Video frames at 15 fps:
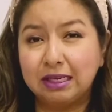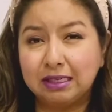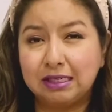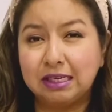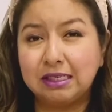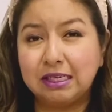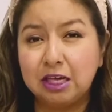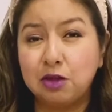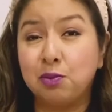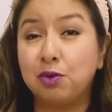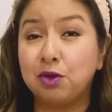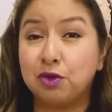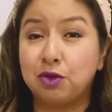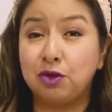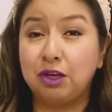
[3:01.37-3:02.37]
6-inch
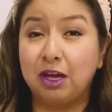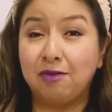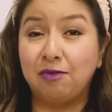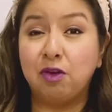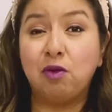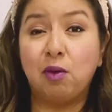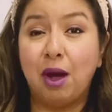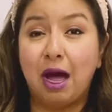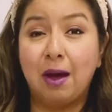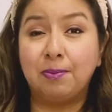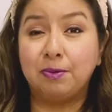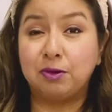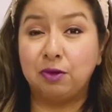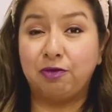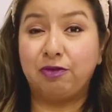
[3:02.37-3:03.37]
should give you up
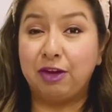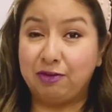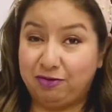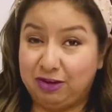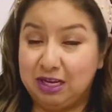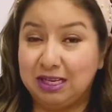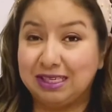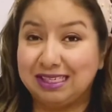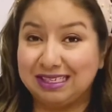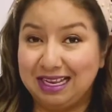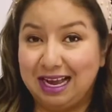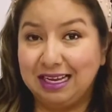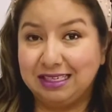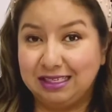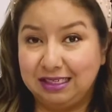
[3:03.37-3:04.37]
to 15
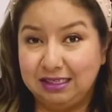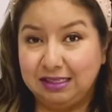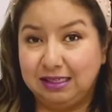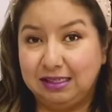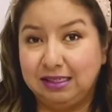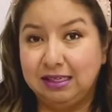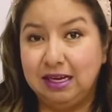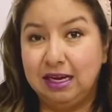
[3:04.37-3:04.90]
slices.